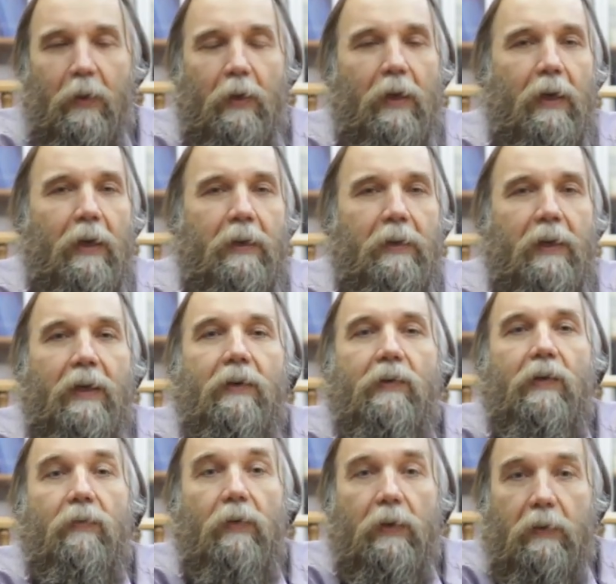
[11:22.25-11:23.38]
The
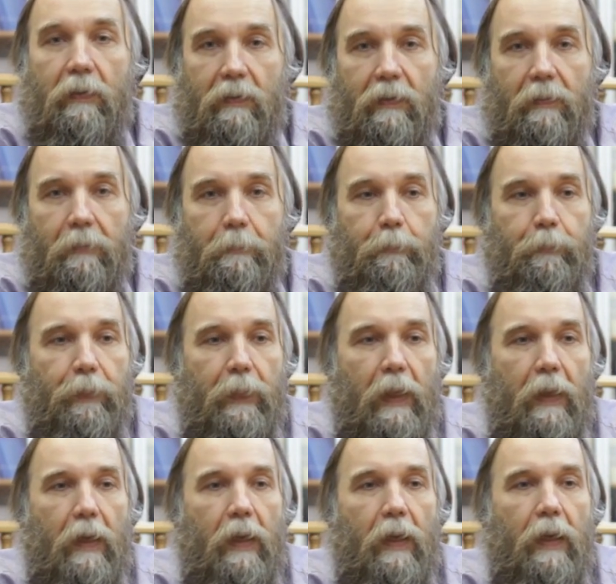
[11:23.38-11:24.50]
individual
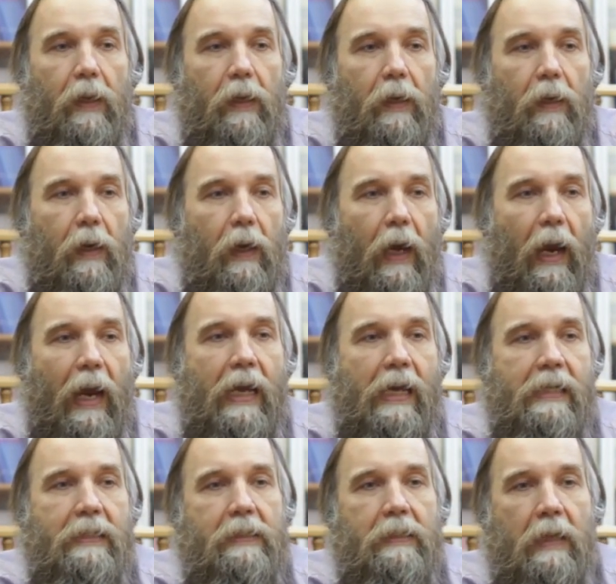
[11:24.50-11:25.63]

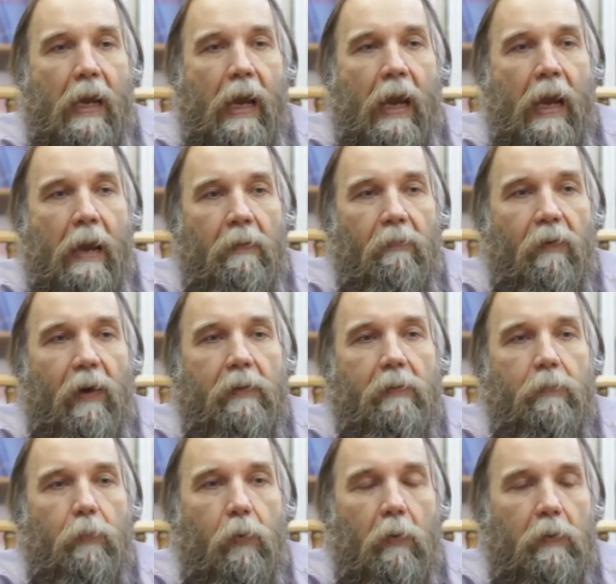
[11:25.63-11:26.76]
as a final
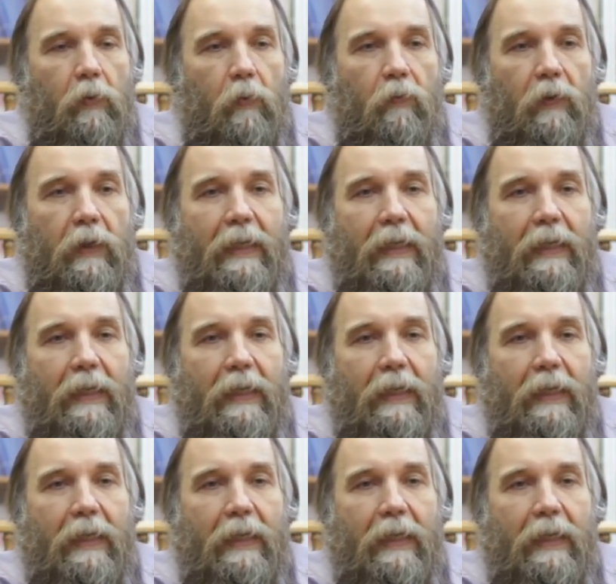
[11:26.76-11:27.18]
point of